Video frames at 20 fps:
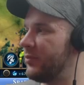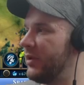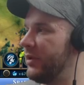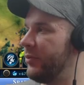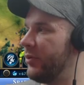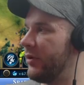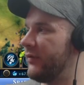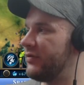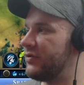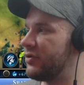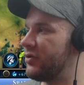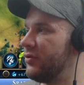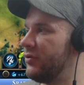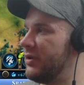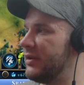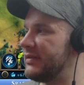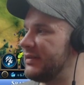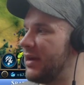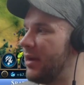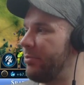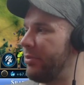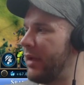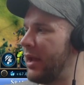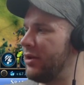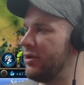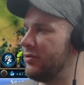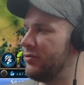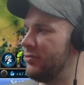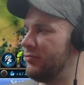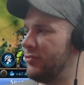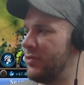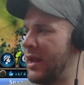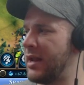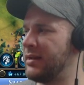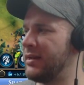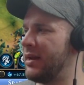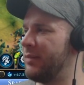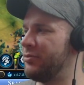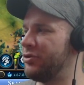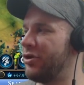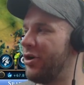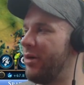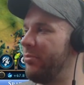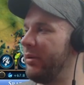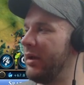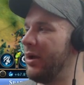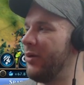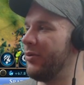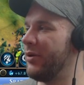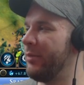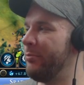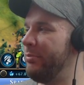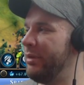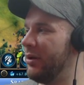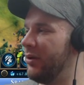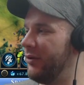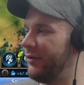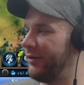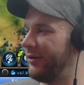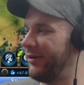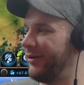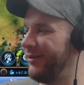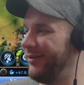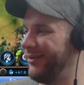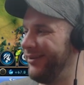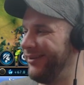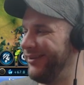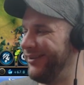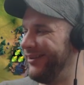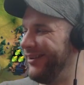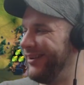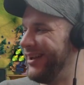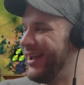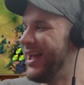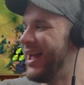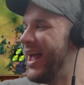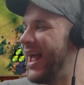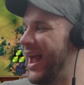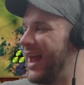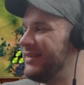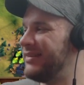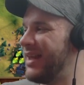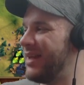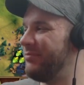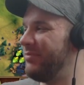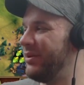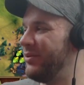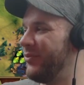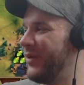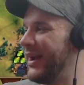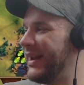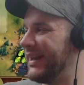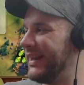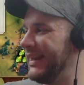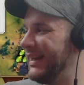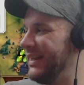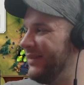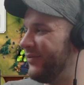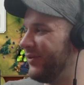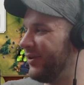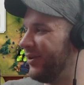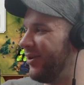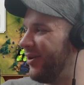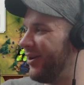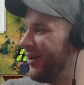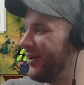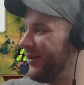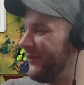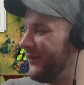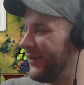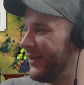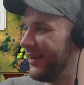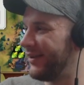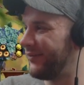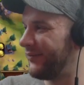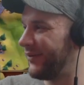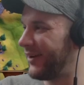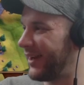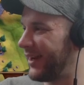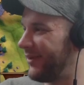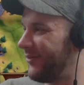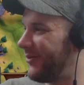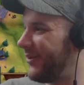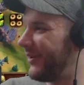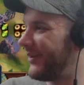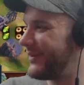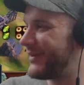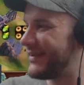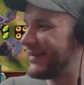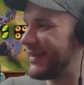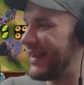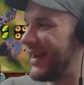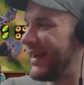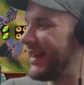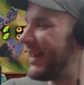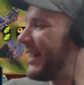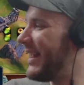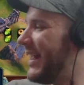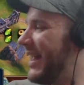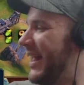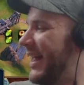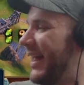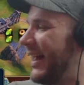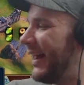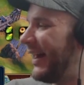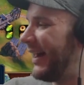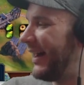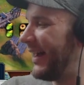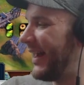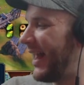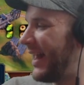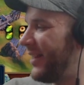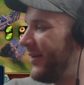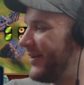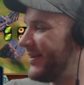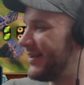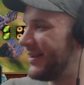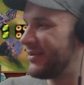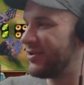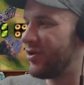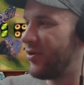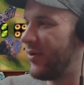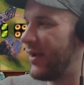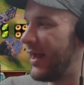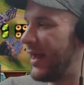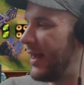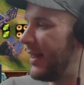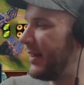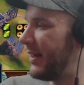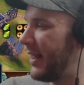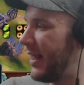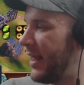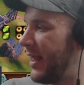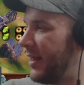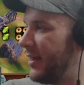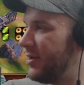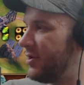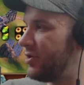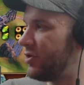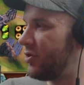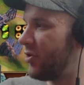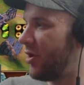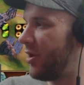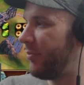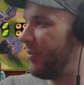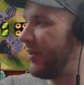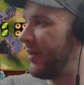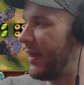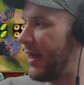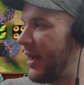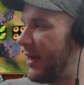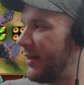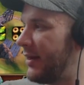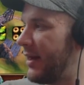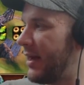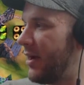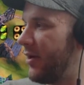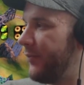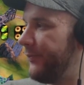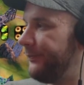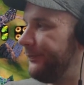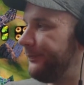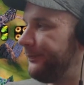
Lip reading: we would have screwed this up and ended up chopping out a builder and then been waiting even longer for this frickin' Royal Society. Anyways, let's go ahead and chop that now.